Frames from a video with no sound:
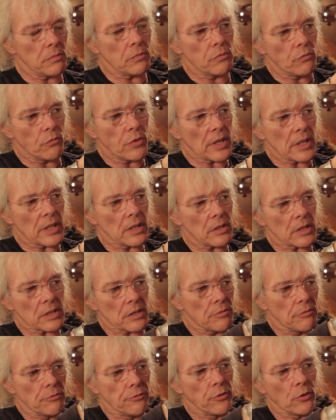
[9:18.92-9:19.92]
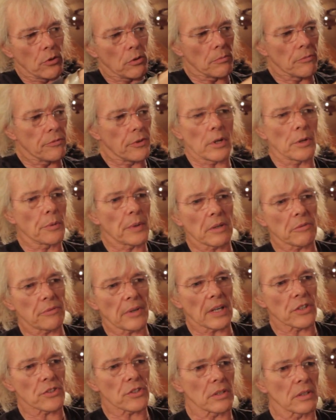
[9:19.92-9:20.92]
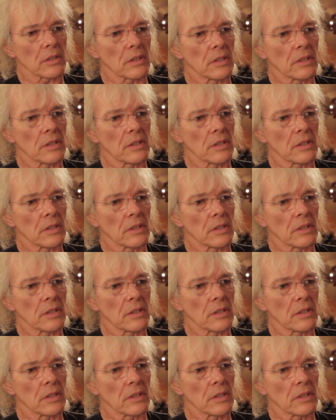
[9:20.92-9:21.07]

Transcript: really just form following function.